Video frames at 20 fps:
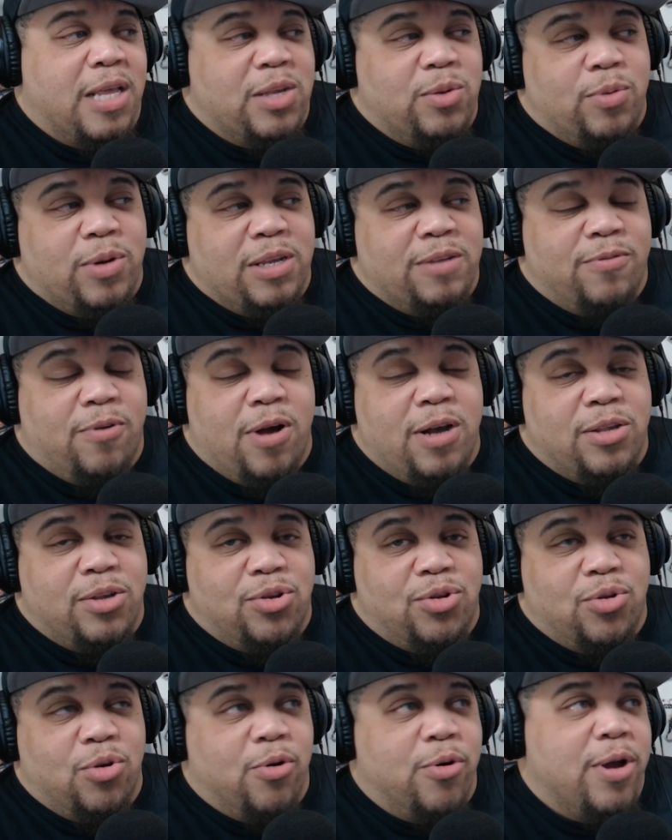This one, as far as the
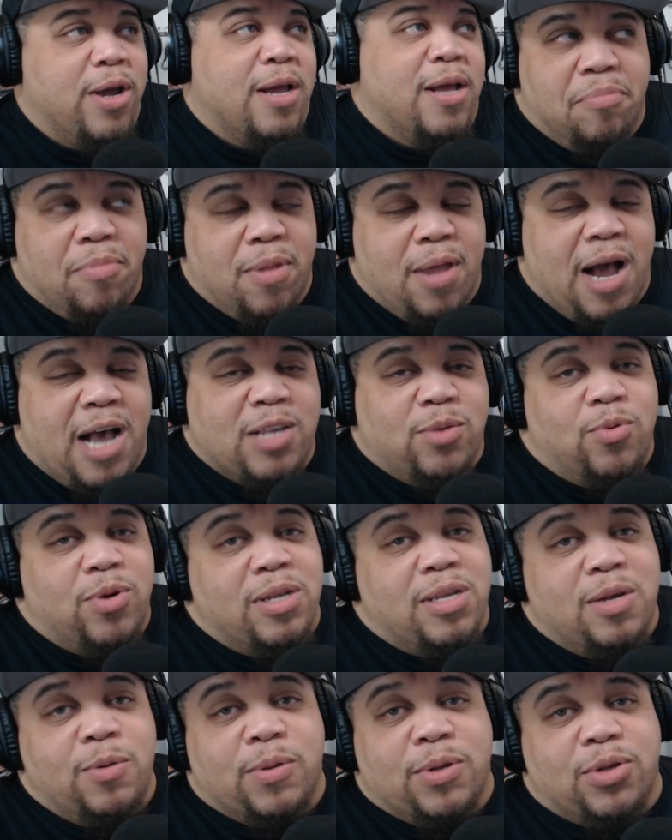story, I just
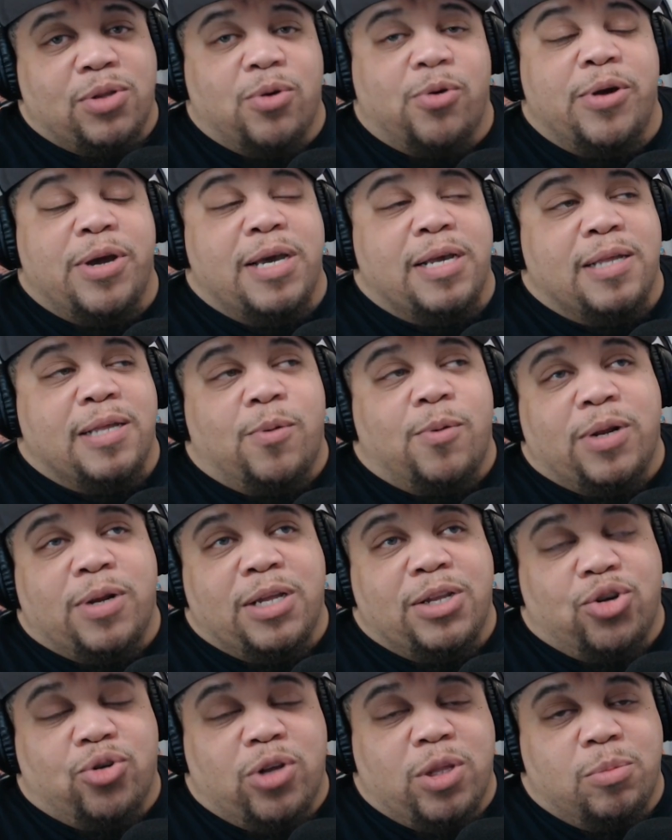want to see what the story is. I want
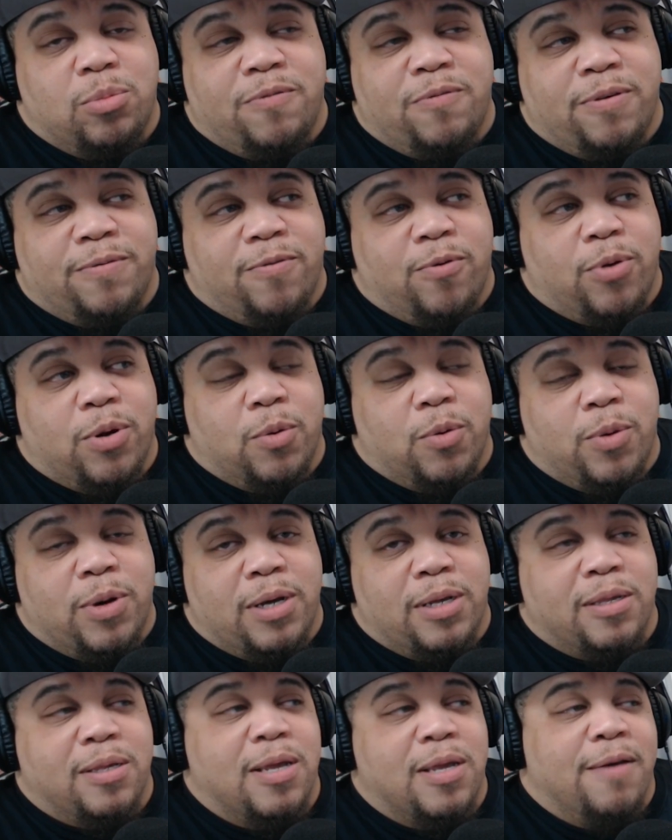to enjoy the movie for
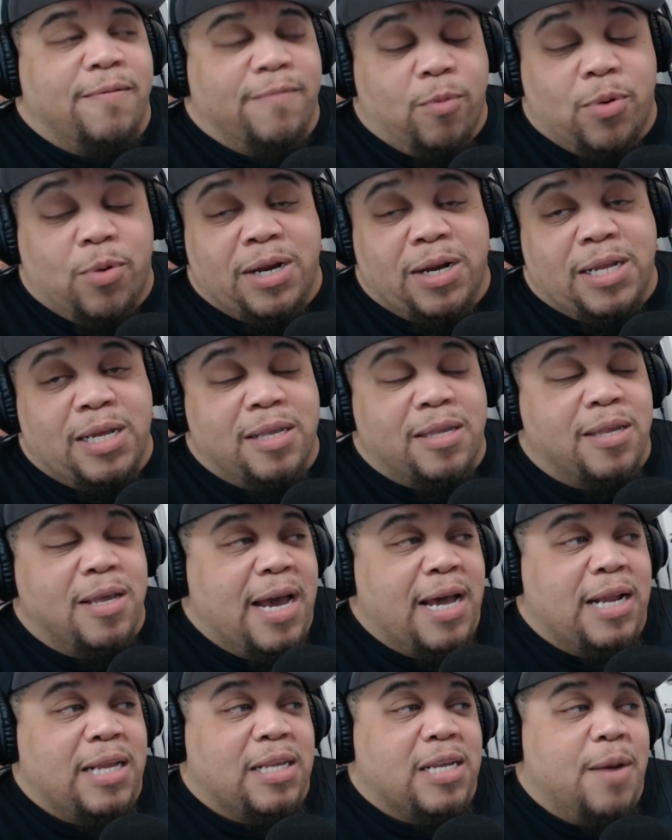what it is.
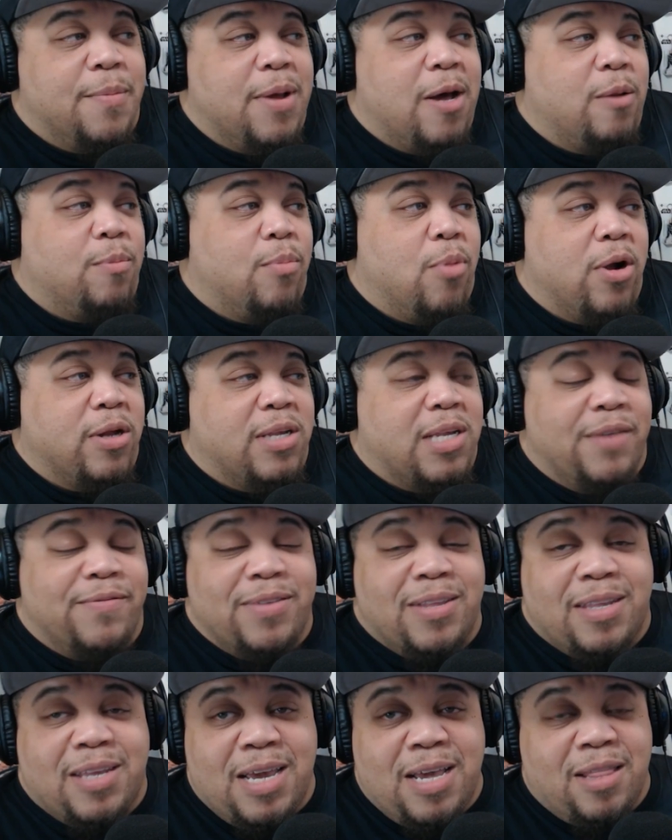And it's coming out March
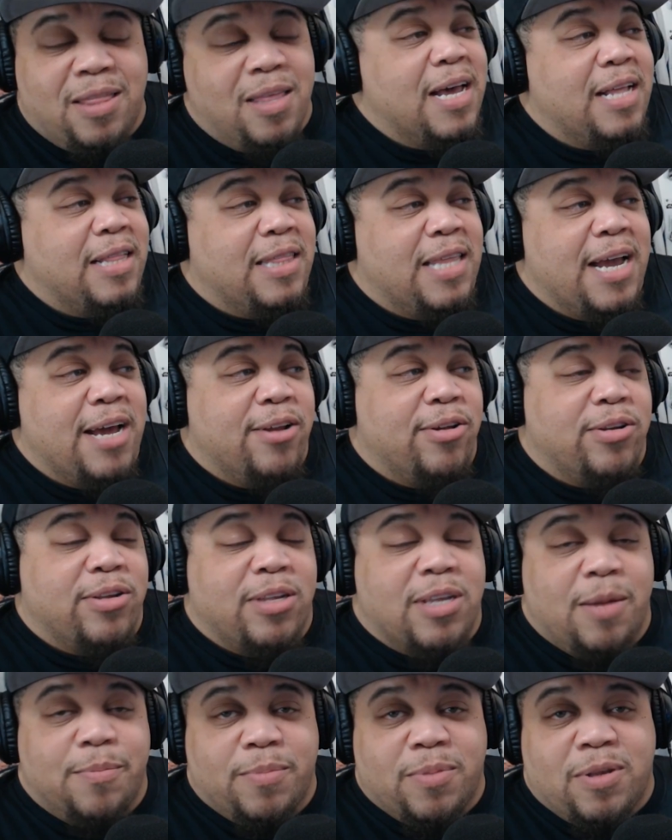17th in
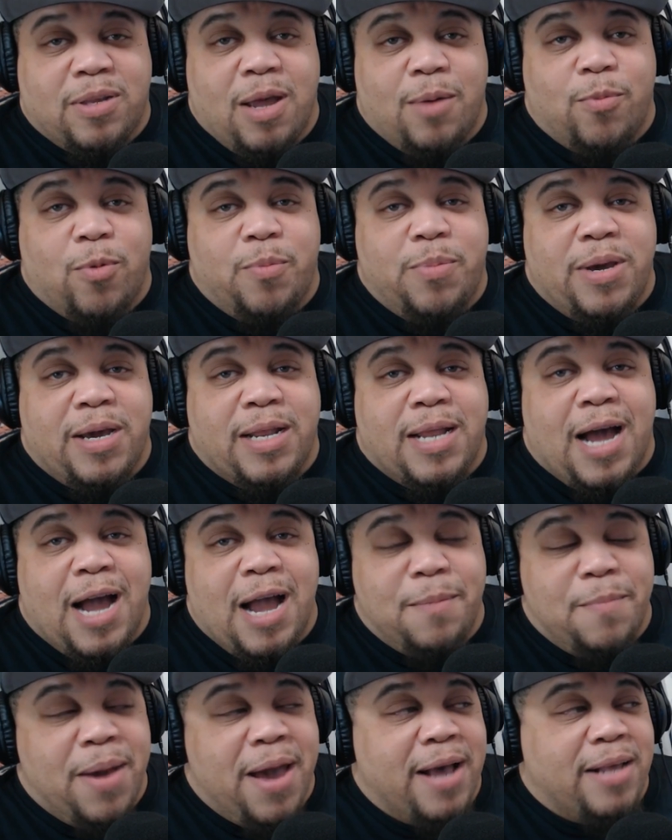theaters. Some will be in
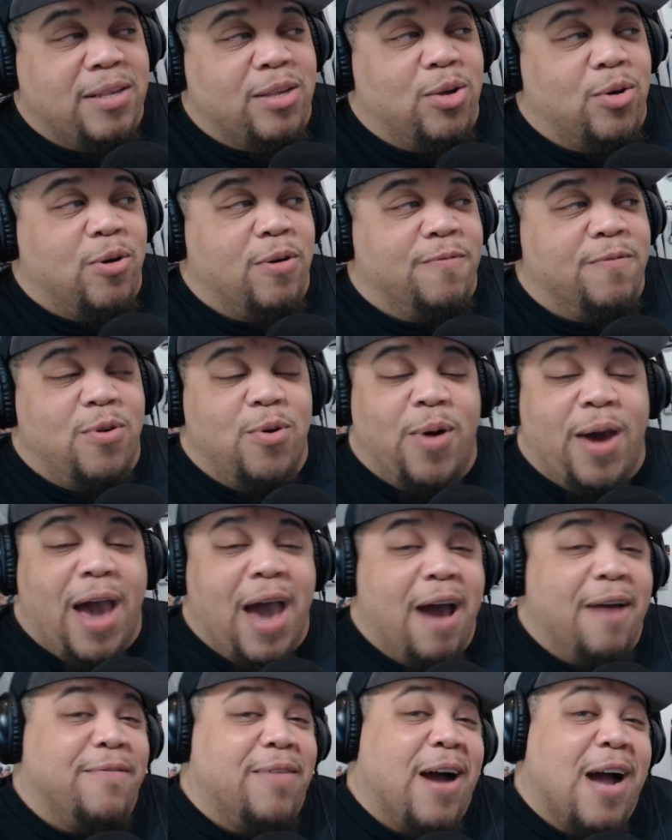IMAX. So if you
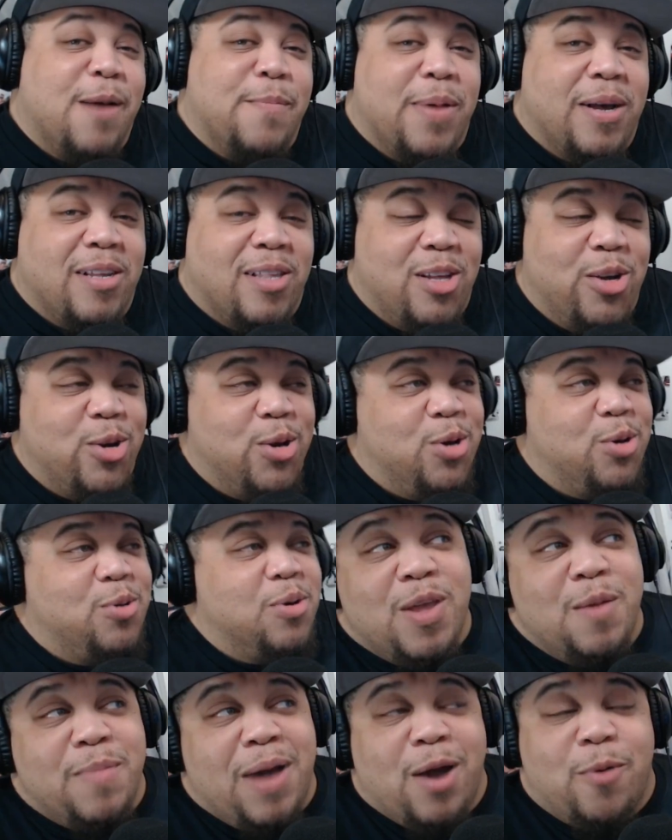have an IMAX near you,
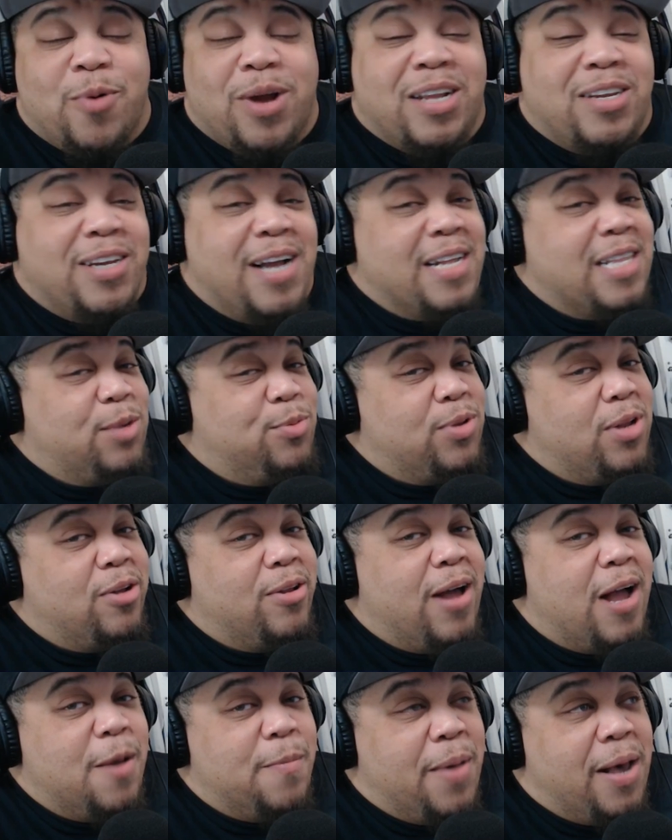you might want to check this one
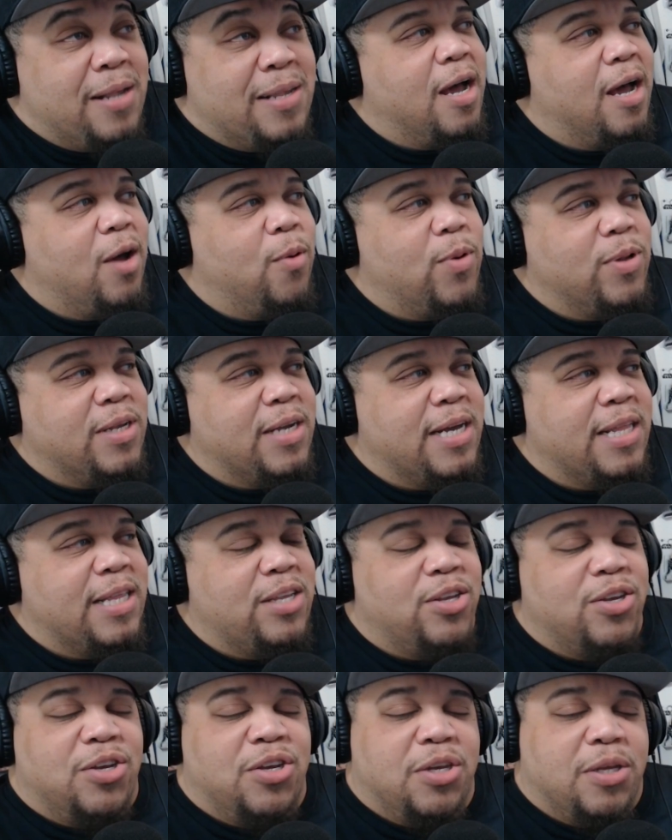out on IMAX. Once again,
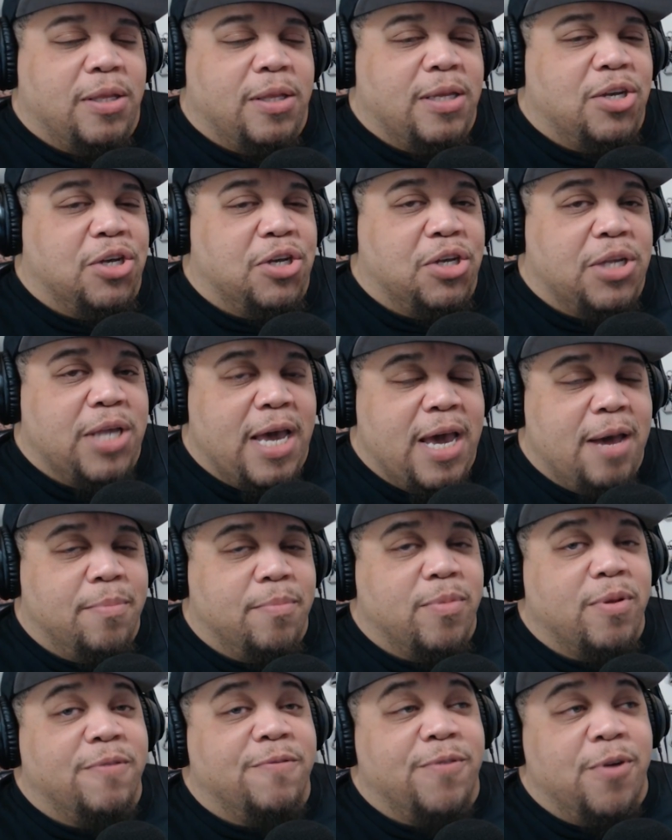this is
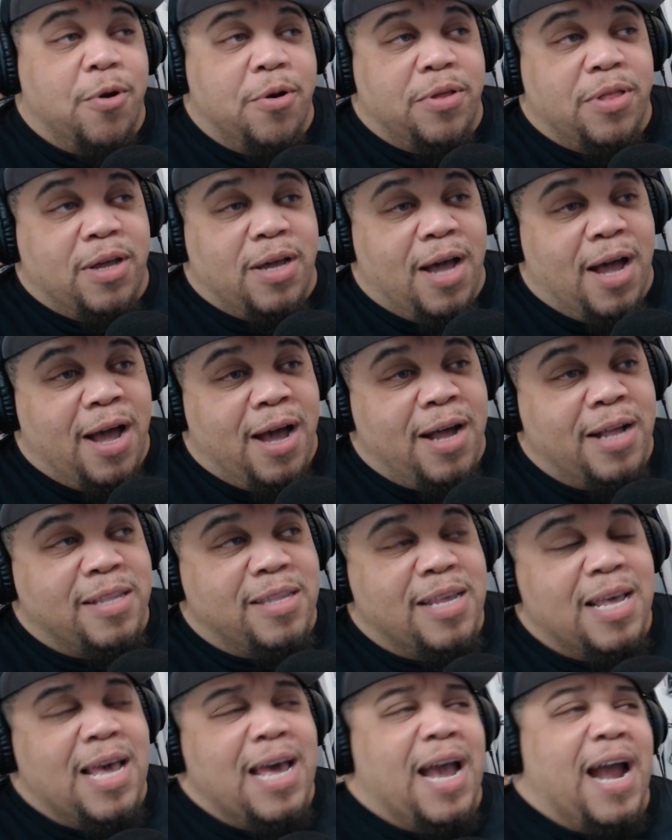Shazam: Fury of the Gods.